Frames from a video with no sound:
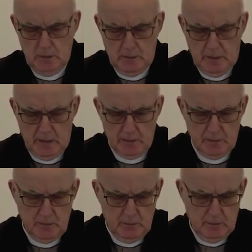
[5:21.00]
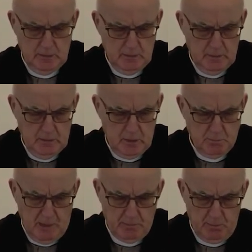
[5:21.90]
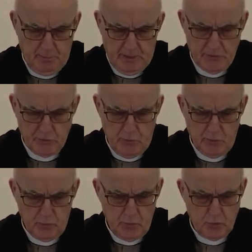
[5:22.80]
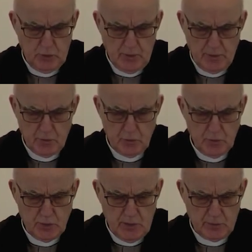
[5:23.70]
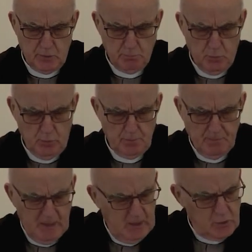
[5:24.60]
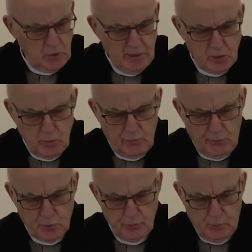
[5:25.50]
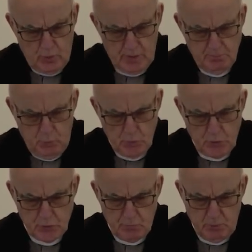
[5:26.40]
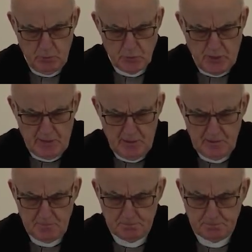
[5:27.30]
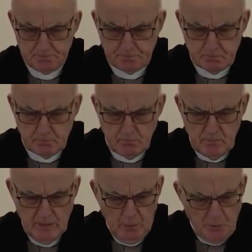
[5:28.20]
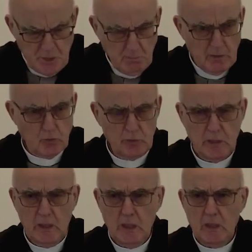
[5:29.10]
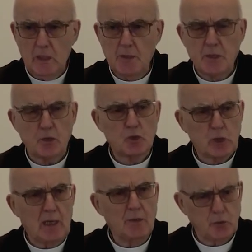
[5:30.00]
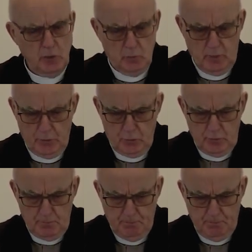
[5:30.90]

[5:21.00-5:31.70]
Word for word: And it might be passed on to the generations yet unborn. So let's look first of all at Moses on Mount Sinai. Now, as I mentioned, it's a challenging question